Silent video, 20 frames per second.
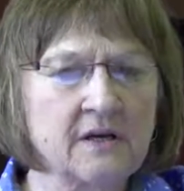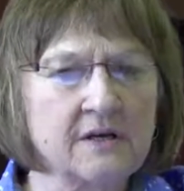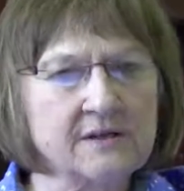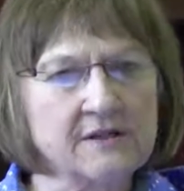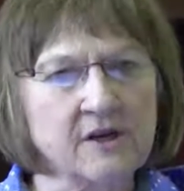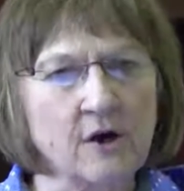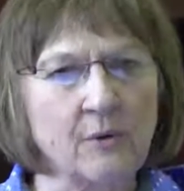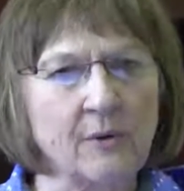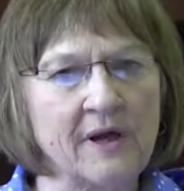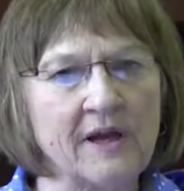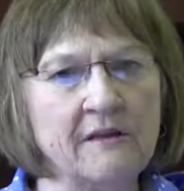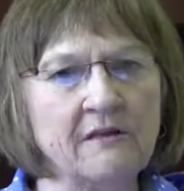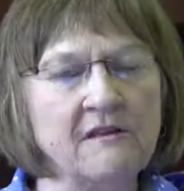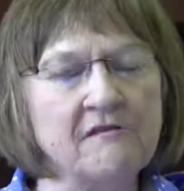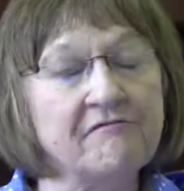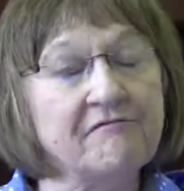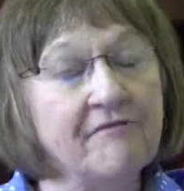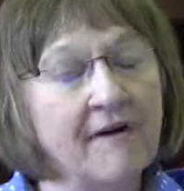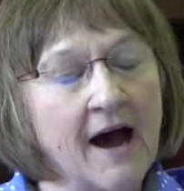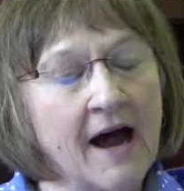So in the
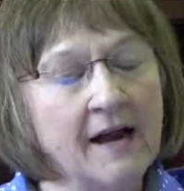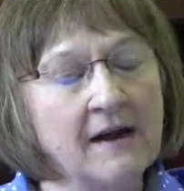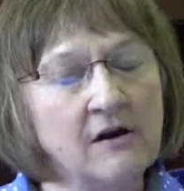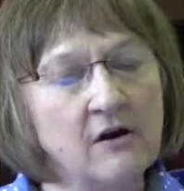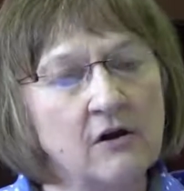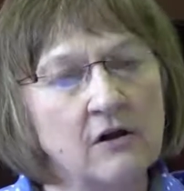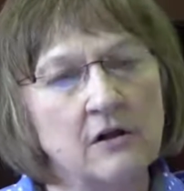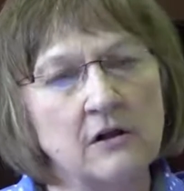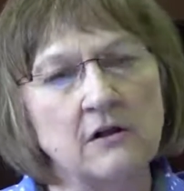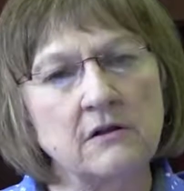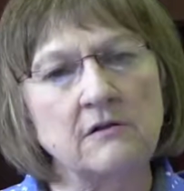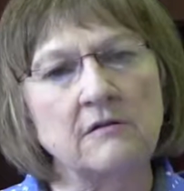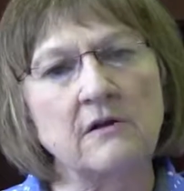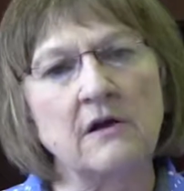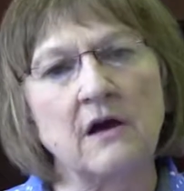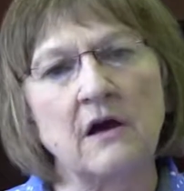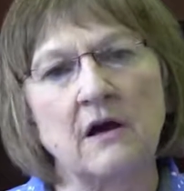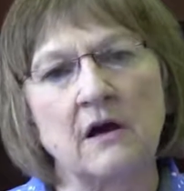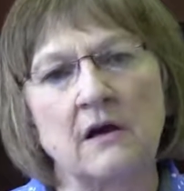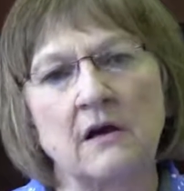final
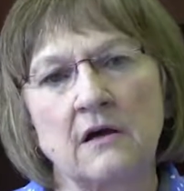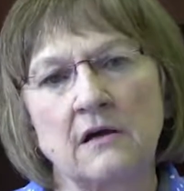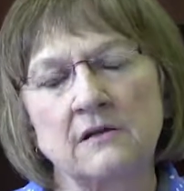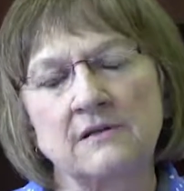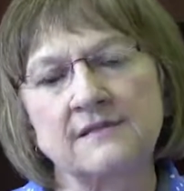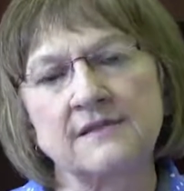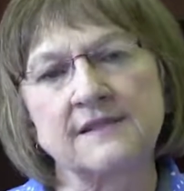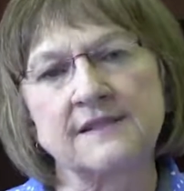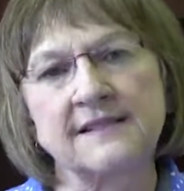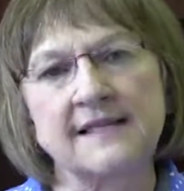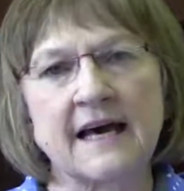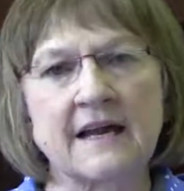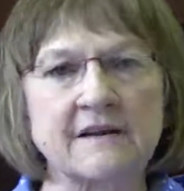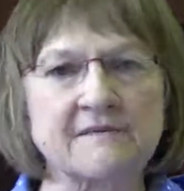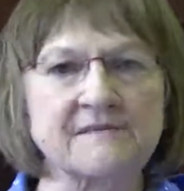set